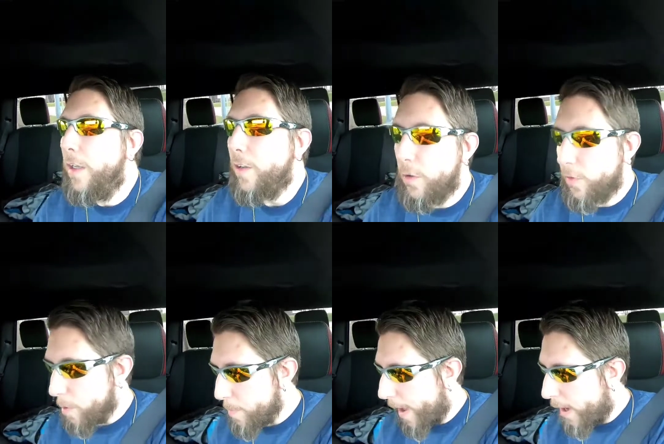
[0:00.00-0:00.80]
So
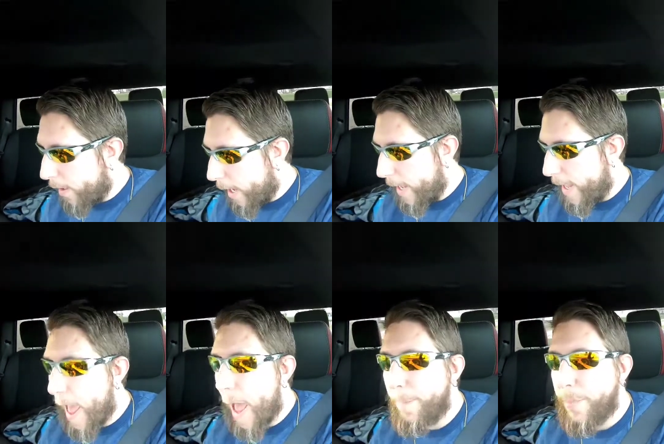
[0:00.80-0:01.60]
somehow I
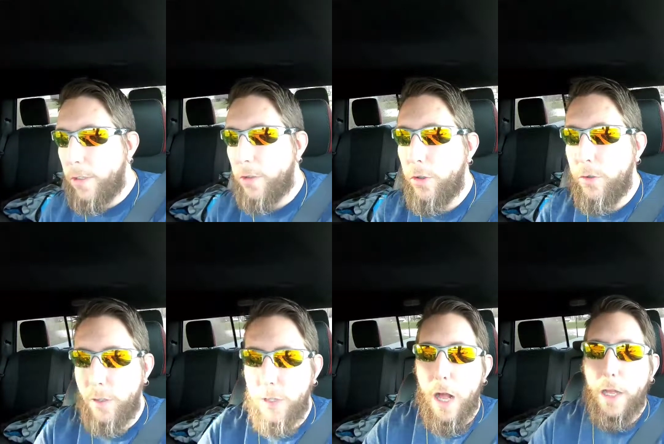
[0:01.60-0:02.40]
happened to
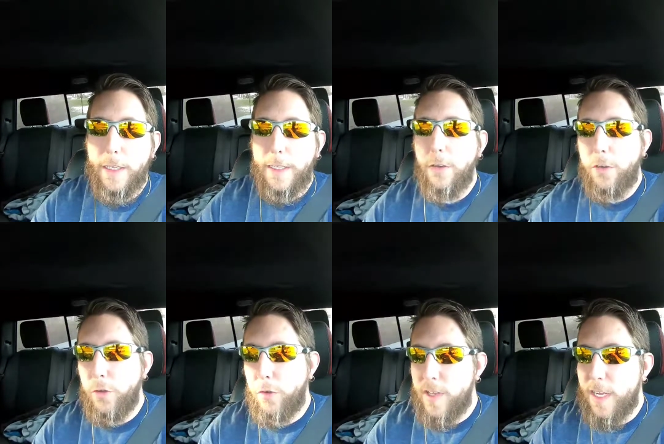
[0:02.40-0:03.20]
luck
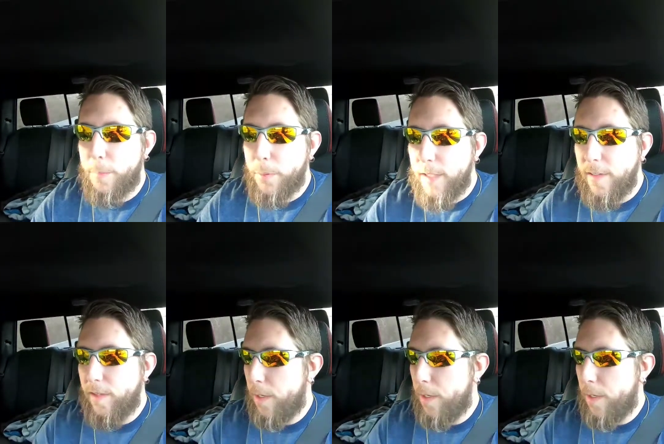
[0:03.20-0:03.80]
into second place.